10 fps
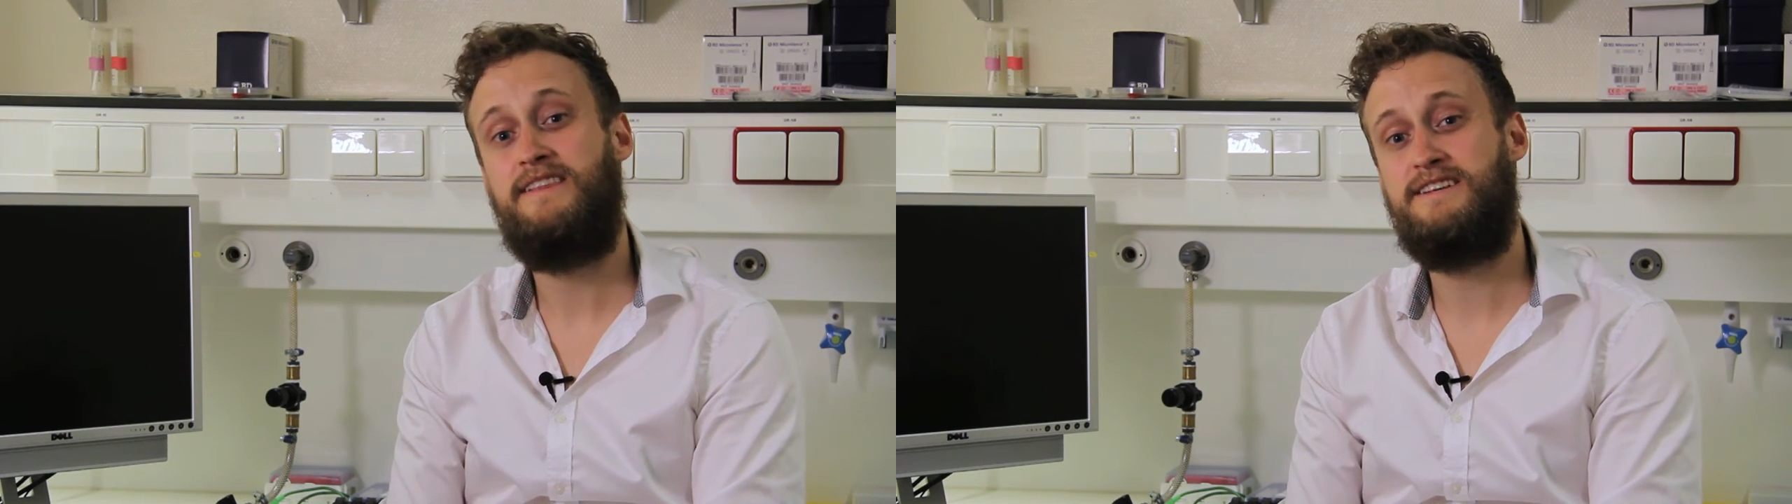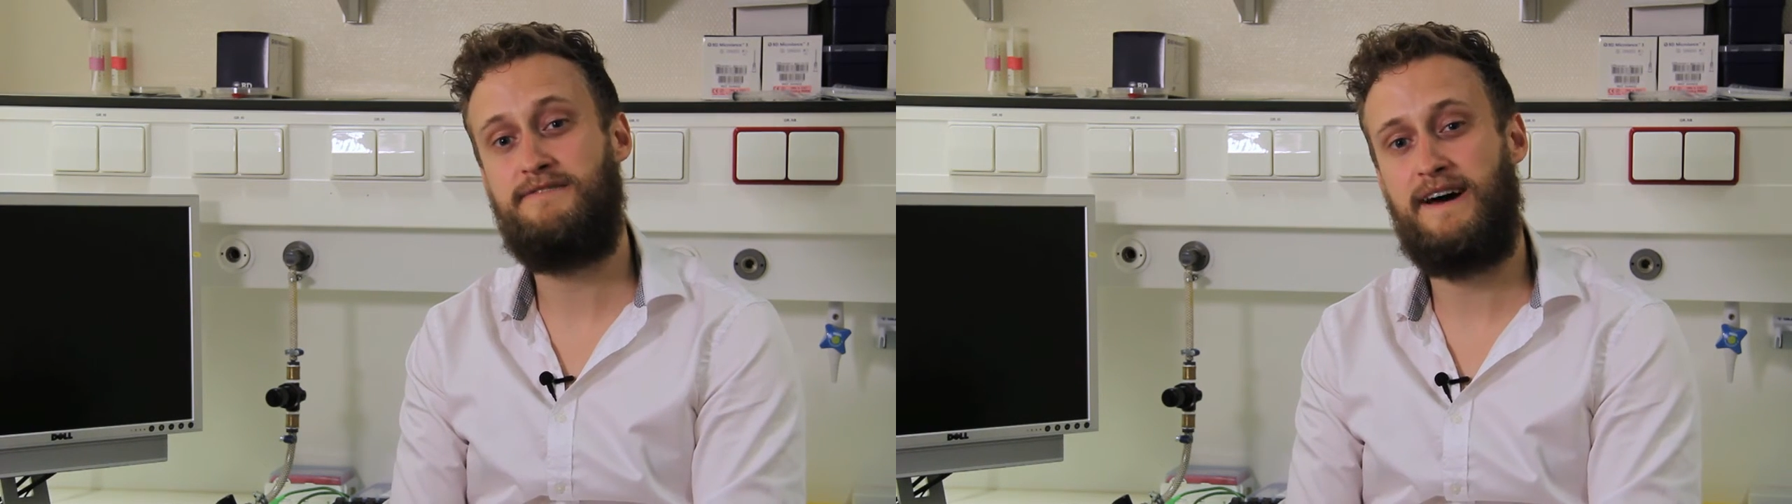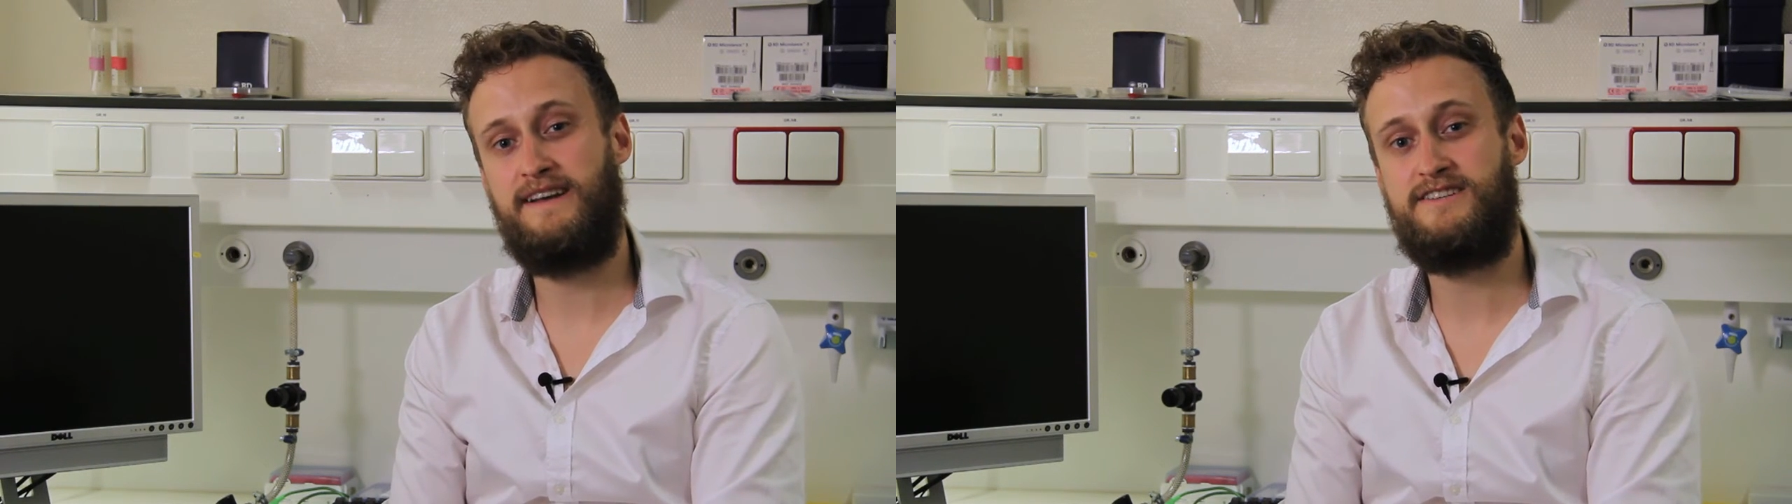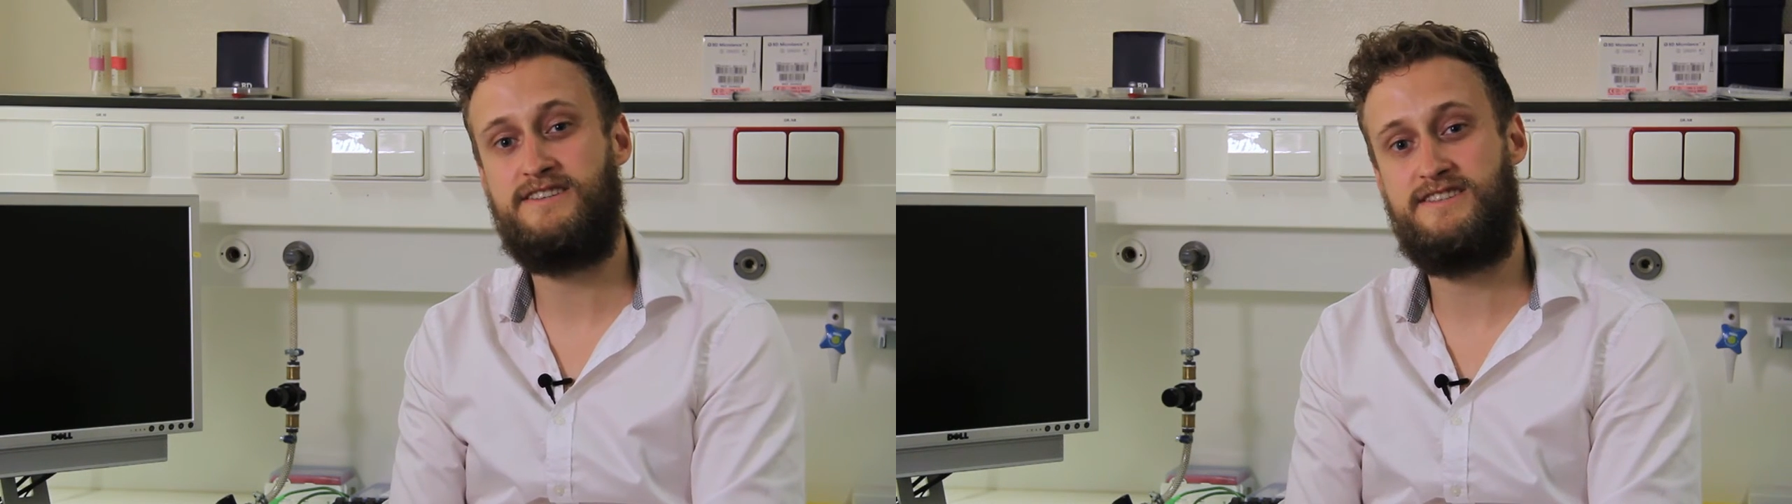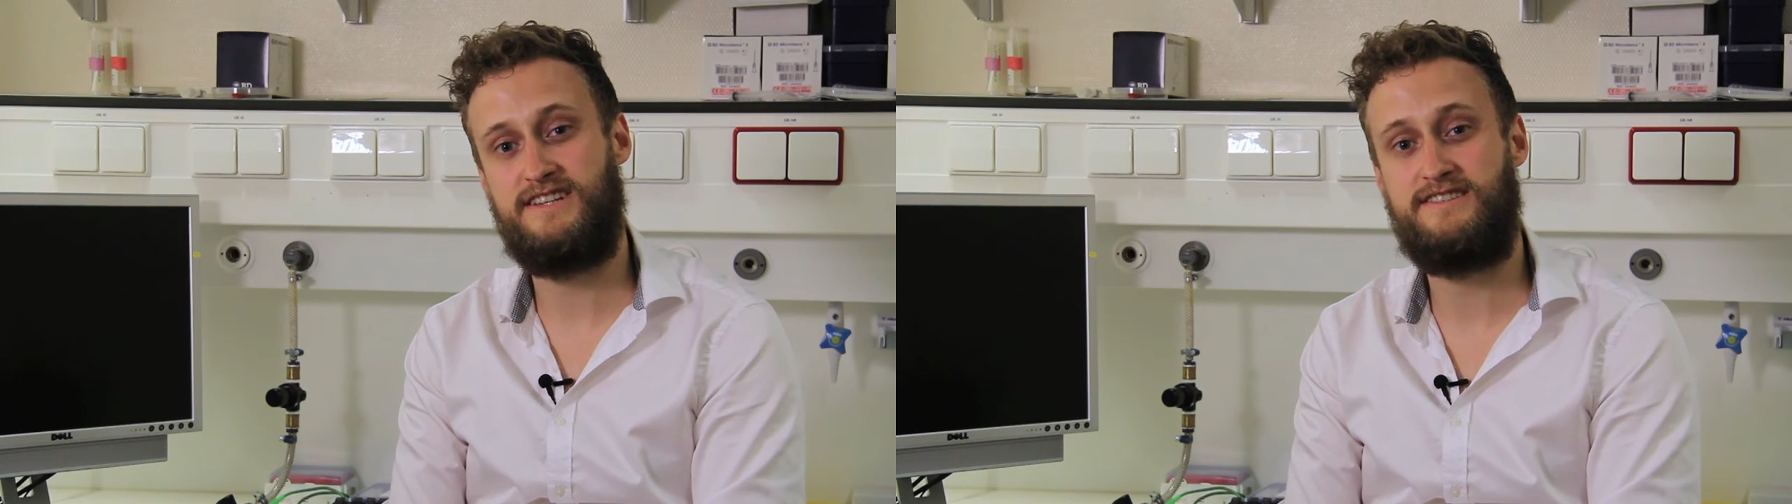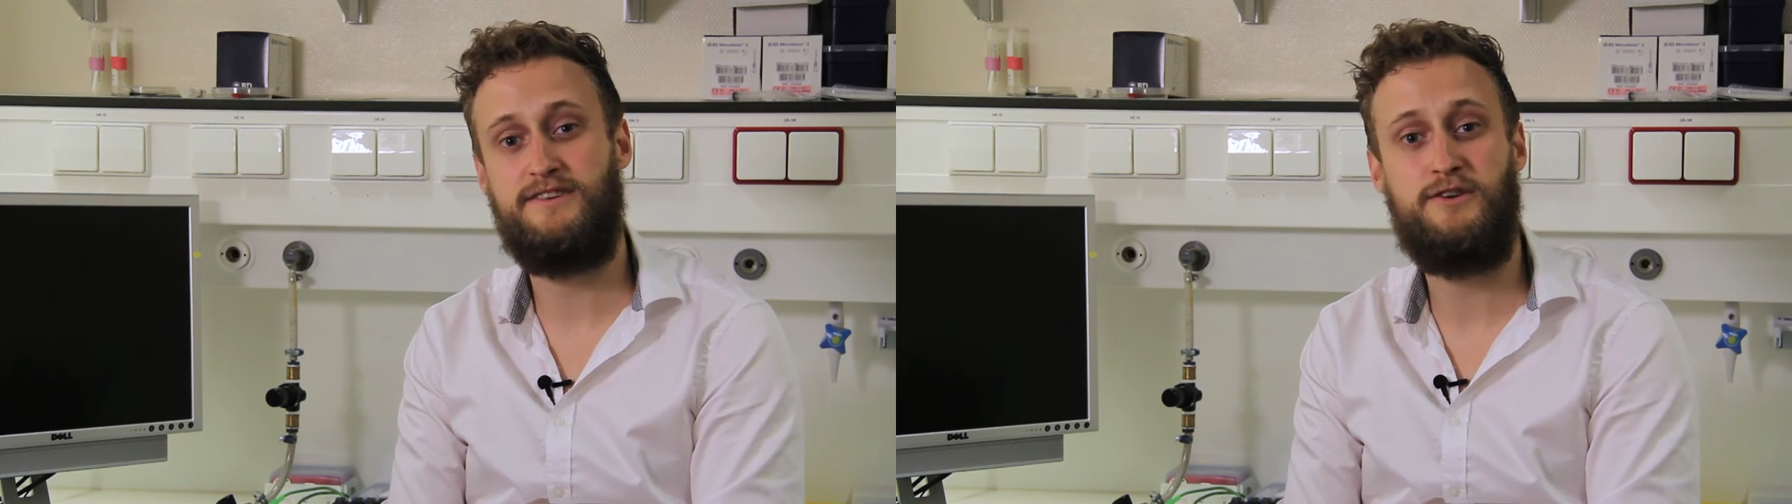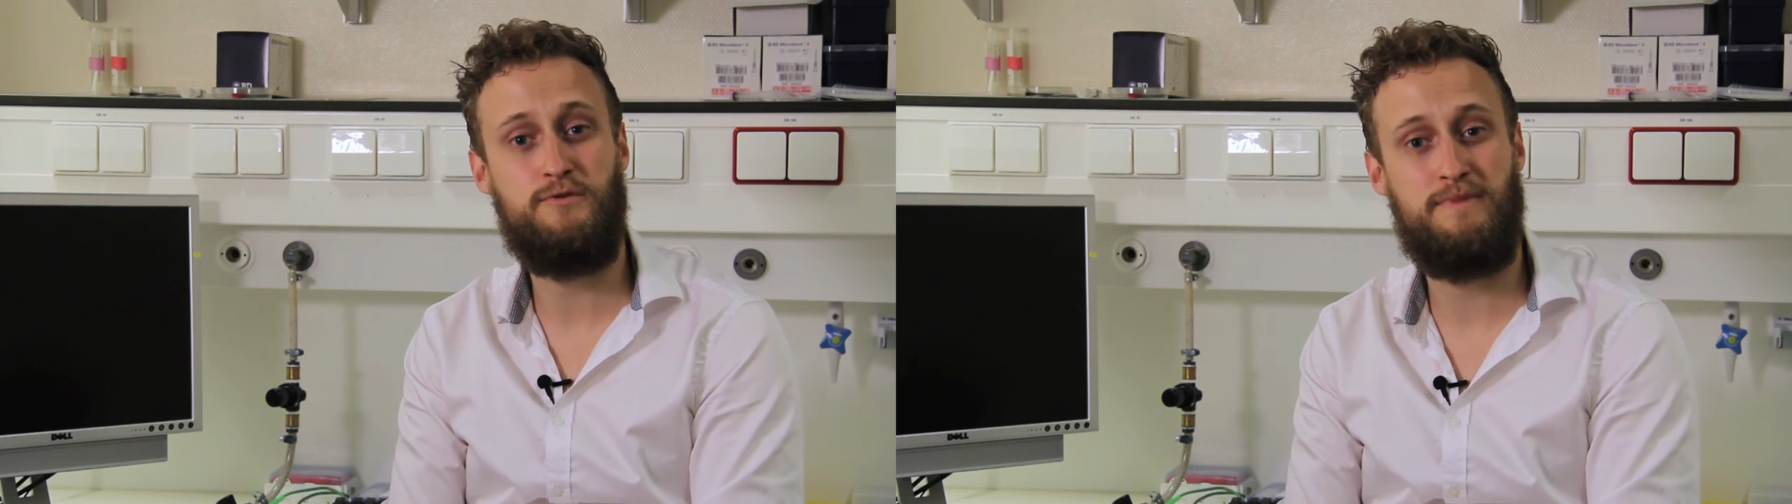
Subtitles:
these findings suggest a new